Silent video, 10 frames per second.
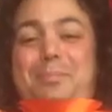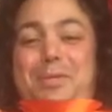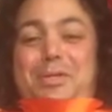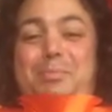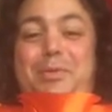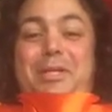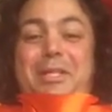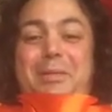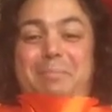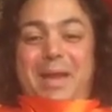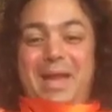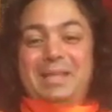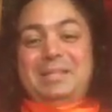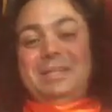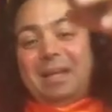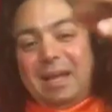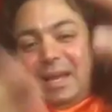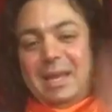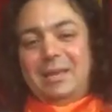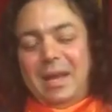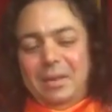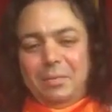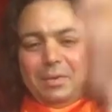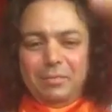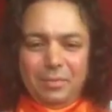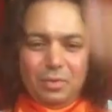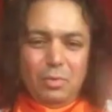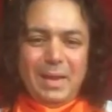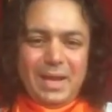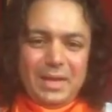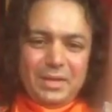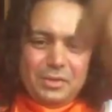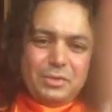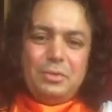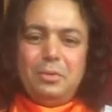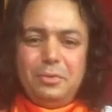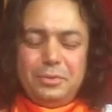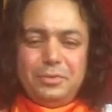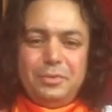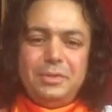need to protect the back, see, I don't want to go back and scroll those through.